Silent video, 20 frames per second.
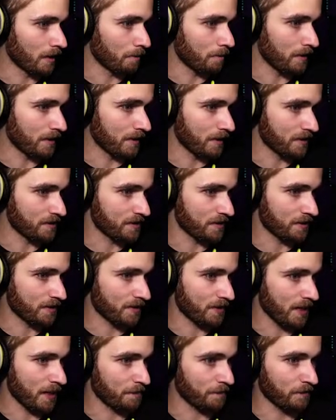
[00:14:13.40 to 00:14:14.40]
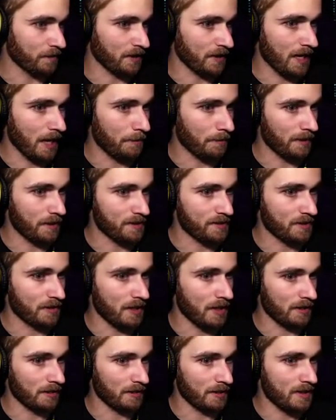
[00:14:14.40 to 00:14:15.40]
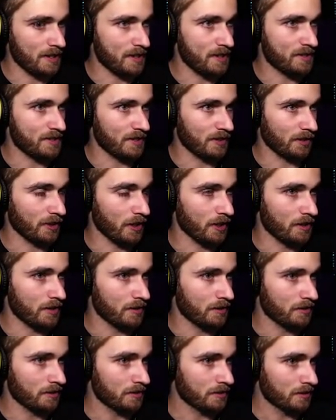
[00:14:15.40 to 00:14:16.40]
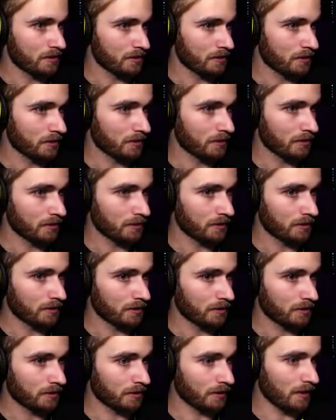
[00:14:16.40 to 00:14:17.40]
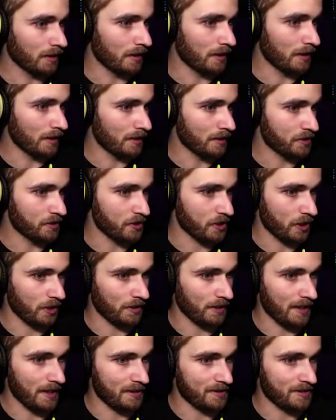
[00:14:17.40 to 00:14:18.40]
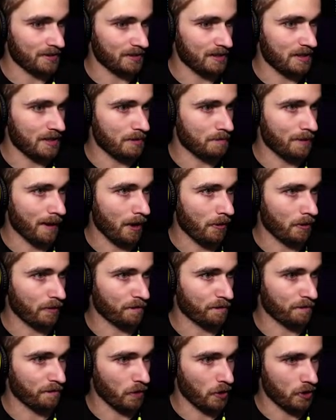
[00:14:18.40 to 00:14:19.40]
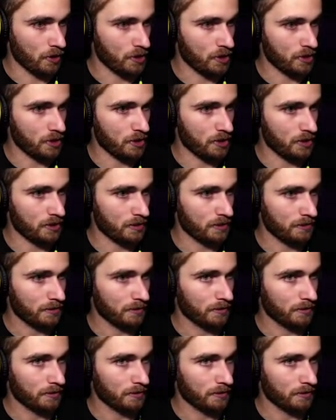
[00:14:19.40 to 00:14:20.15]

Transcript: Because the theft, the cabinet is locked. The key is in the guardian. Start the gasoline and power first.